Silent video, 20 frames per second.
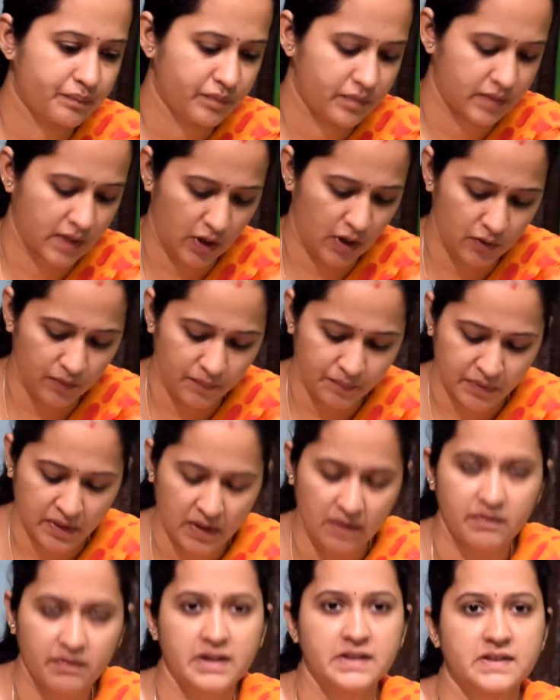Now
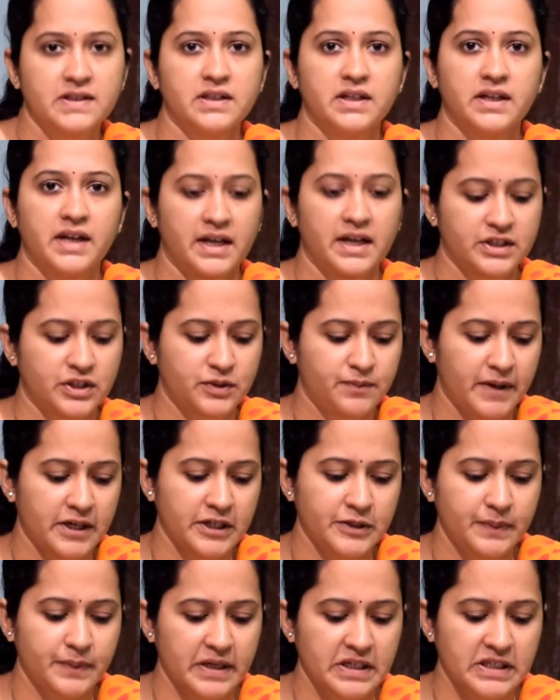let's see the next page,
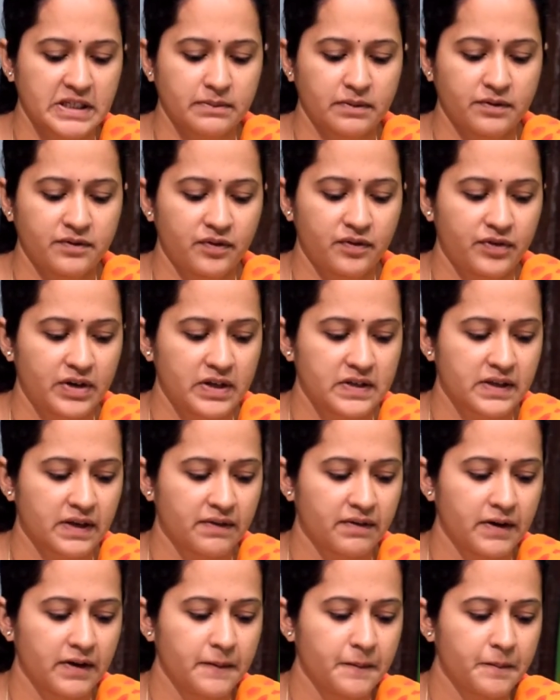page number
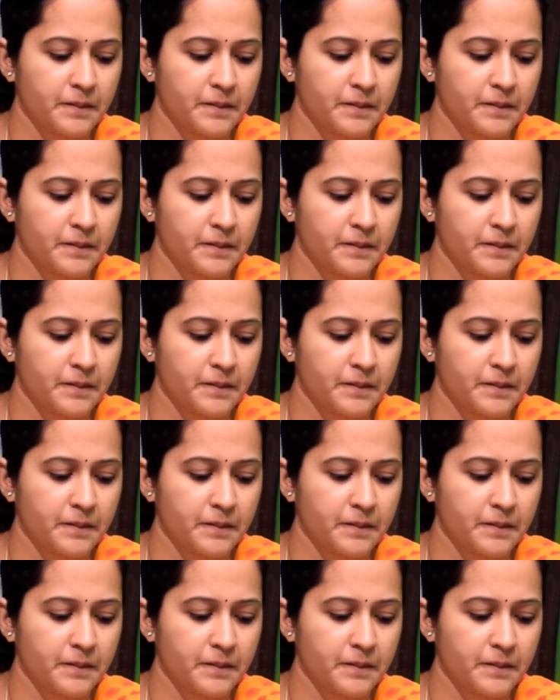57.